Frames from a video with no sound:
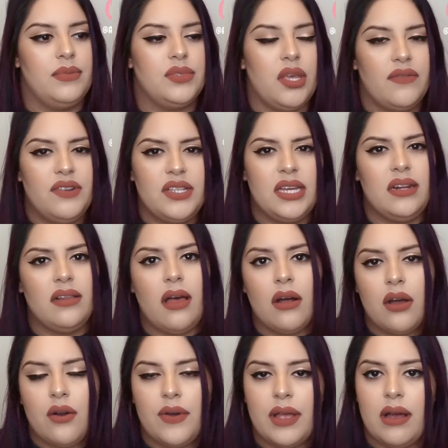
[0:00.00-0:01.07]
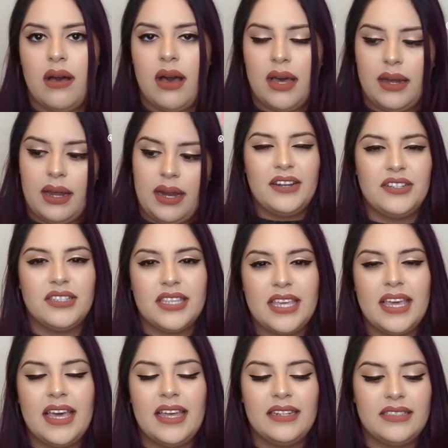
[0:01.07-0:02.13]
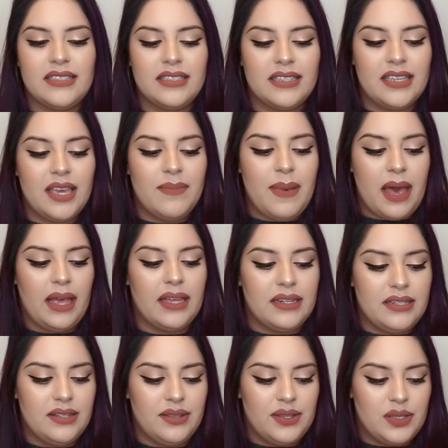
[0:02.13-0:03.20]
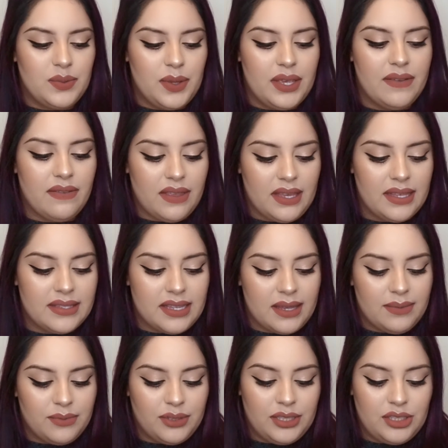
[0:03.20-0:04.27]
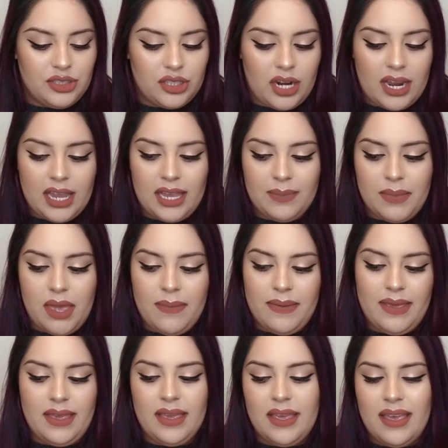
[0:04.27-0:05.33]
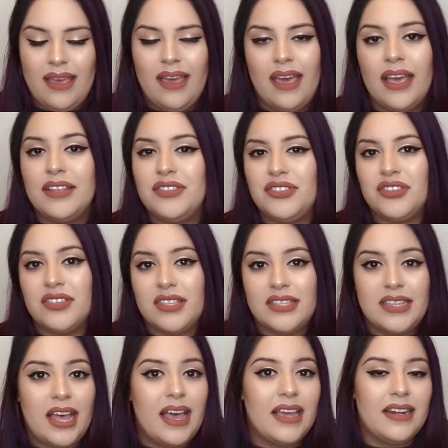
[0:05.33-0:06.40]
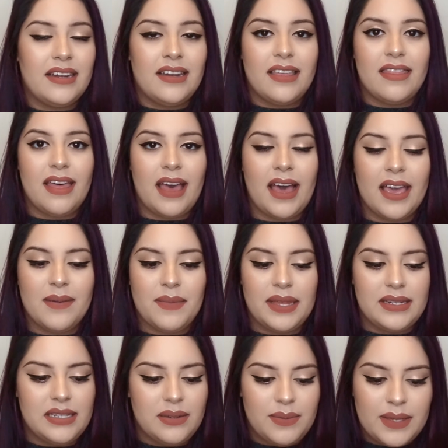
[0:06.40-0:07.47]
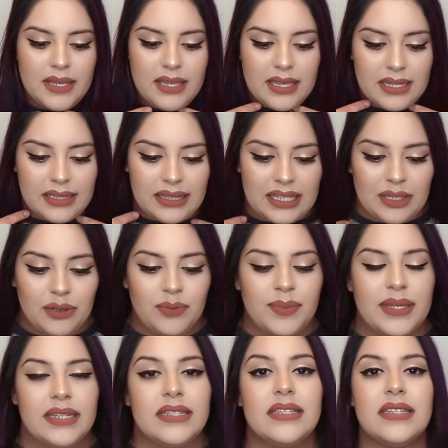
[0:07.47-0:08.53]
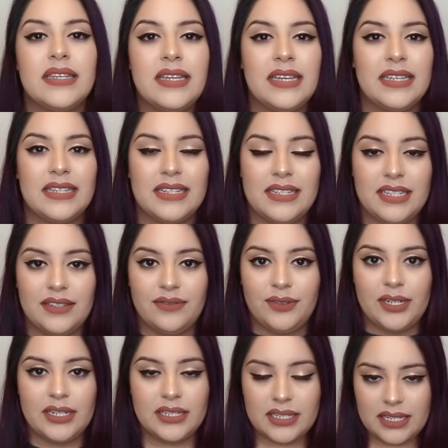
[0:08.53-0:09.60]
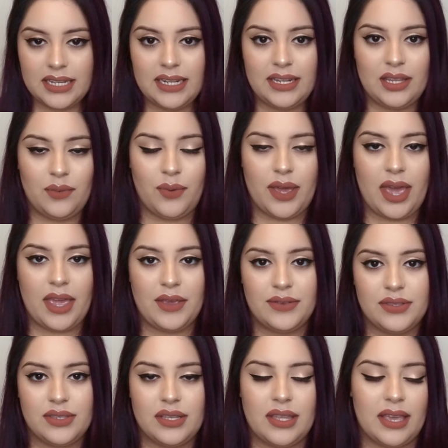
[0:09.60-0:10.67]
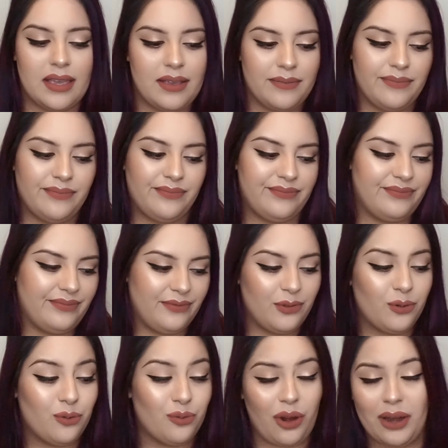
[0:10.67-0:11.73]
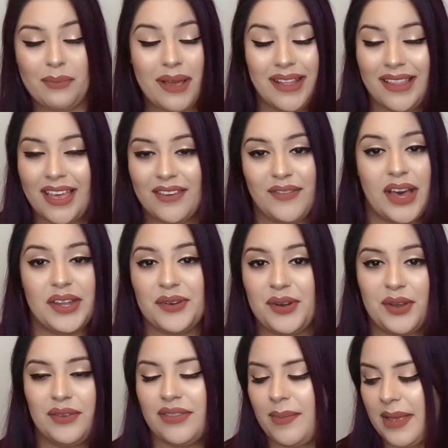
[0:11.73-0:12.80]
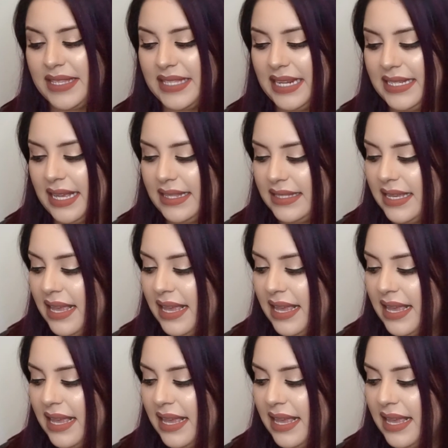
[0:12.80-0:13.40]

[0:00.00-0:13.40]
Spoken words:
So I've just had a lot going on and I just can't get back into the swing of things. I'm really trying. Maybe it's just a sign that I'm meant to be a little bit different in the way I used to run my life. I don't know if that makes any sense.